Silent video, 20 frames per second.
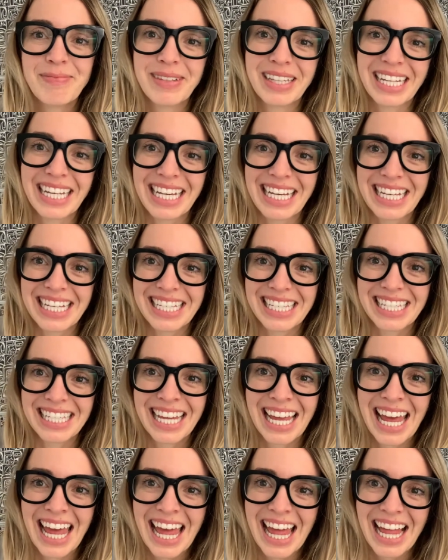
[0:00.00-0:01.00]
Please
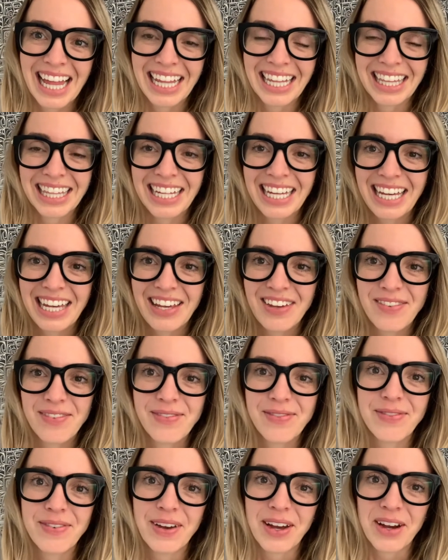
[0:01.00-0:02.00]
leave
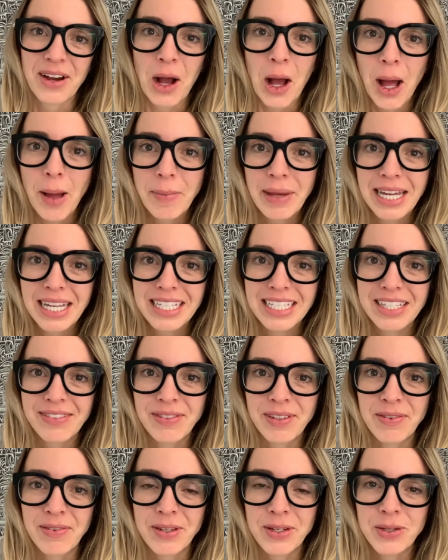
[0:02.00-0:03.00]
a comment if
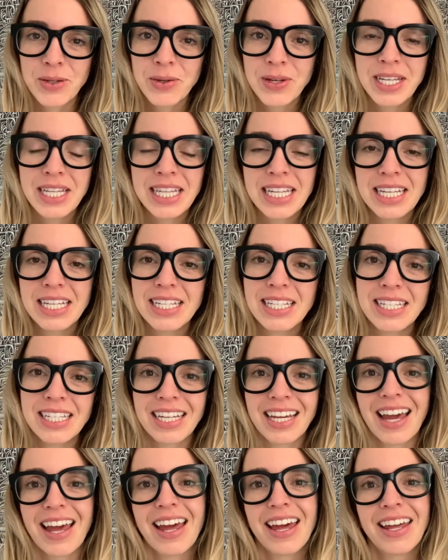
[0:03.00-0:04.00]
you've enjoyed this.
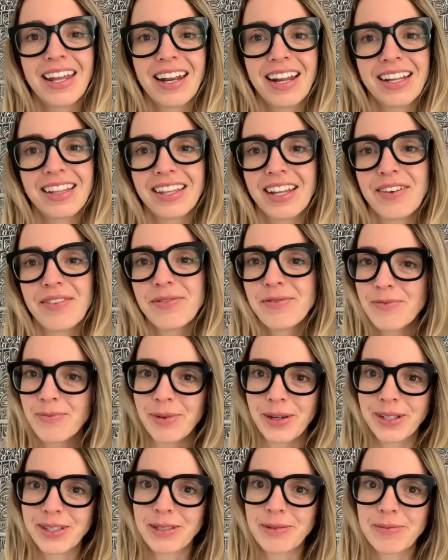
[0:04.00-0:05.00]
Again, I'd love more
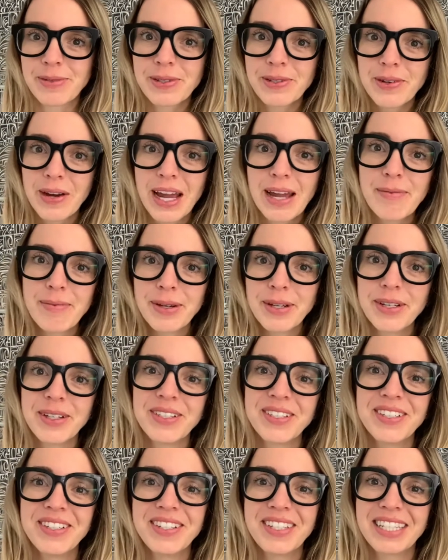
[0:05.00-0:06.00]

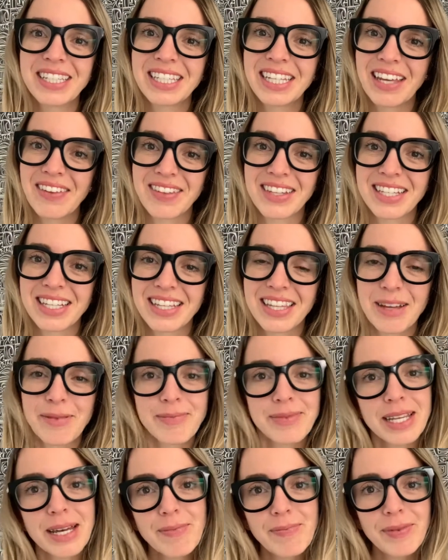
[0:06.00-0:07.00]
subscribers. Give us a
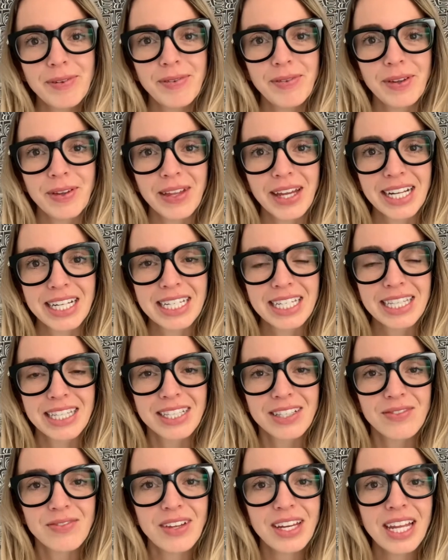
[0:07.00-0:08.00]
thumbs up if you liked
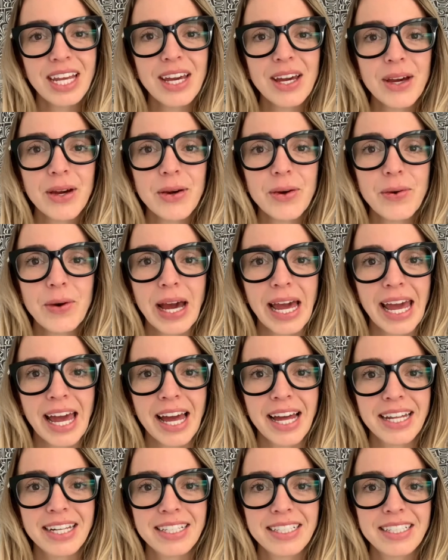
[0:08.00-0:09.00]
this video,
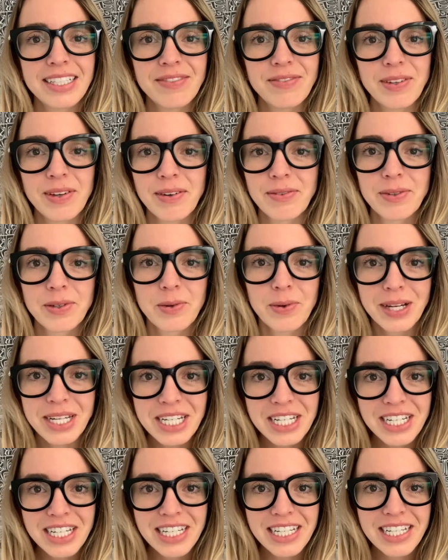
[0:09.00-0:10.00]
and if you have
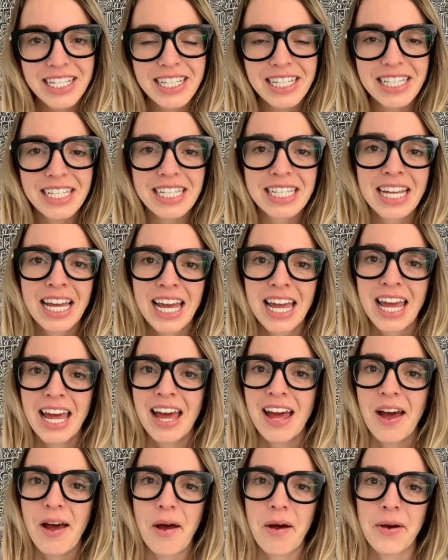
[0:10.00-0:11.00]
questions,
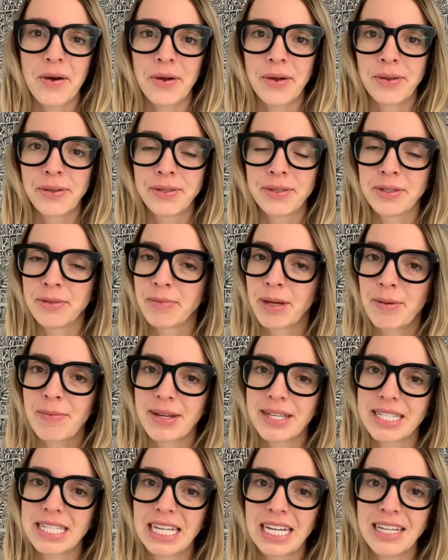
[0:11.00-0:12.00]
I'll do my
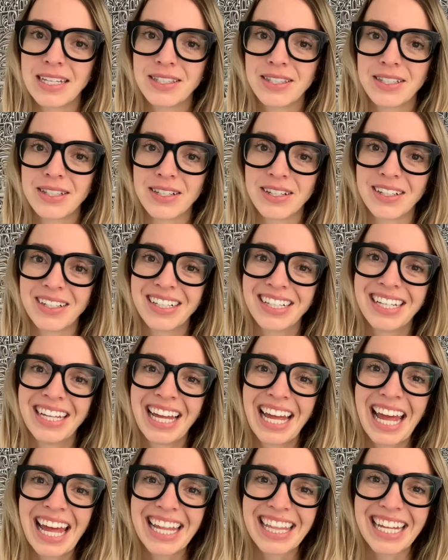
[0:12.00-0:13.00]
best to answer.
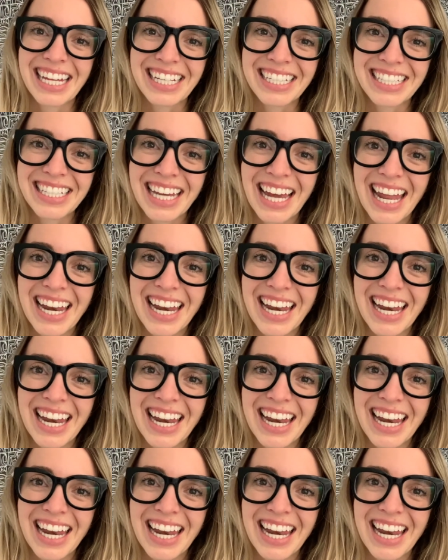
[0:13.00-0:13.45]
Thanks again.